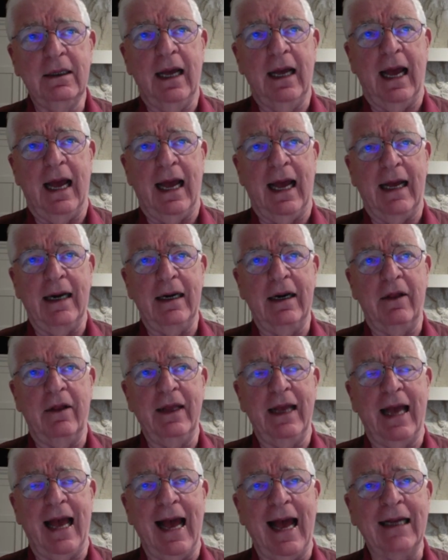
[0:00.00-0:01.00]
And
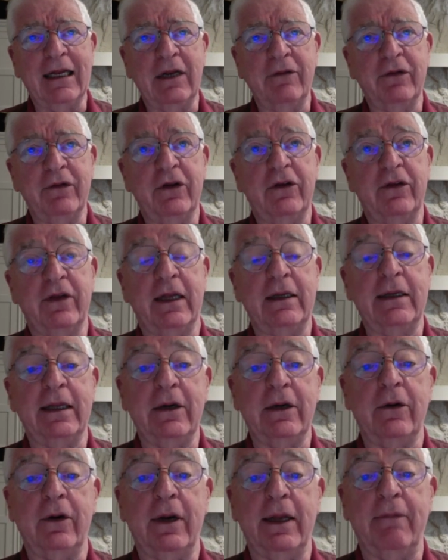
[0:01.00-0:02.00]
the activists that
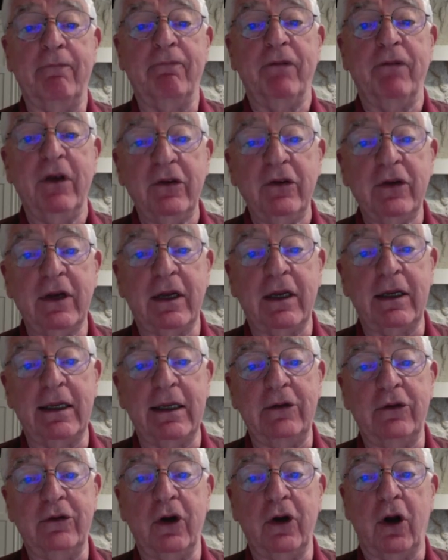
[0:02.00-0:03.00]
literally physically
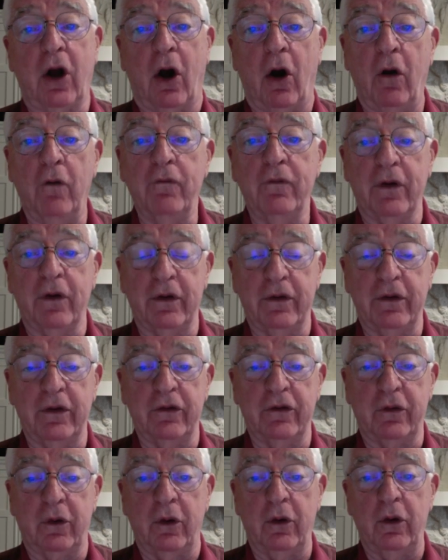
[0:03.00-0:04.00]
took over the
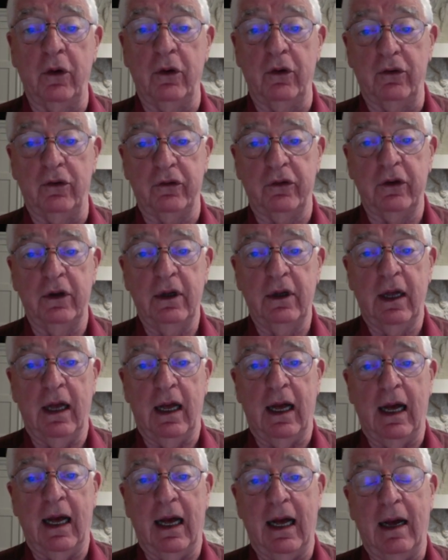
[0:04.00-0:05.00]
schools,
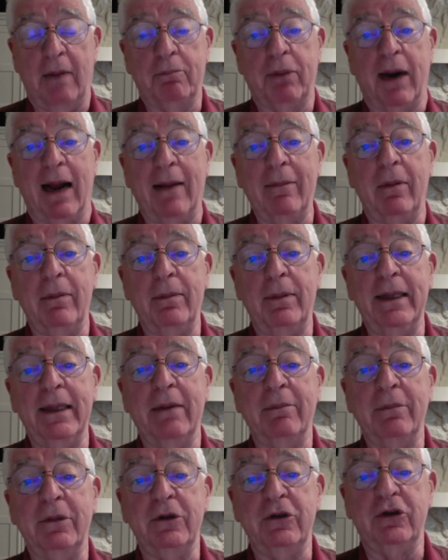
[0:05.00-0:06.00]
probably
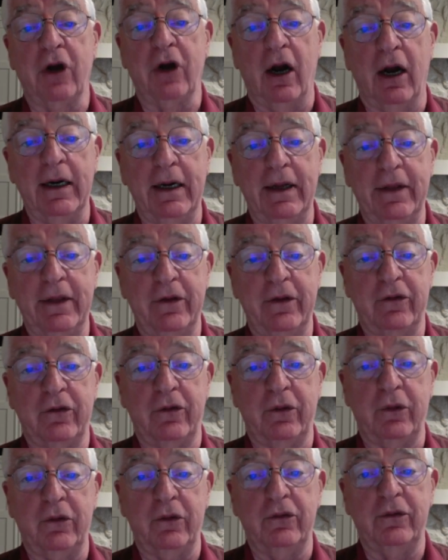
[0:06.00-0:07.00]
a majority of the
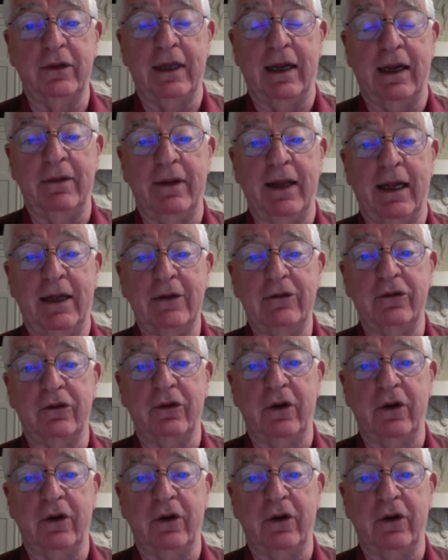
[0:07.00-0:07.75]
schools down that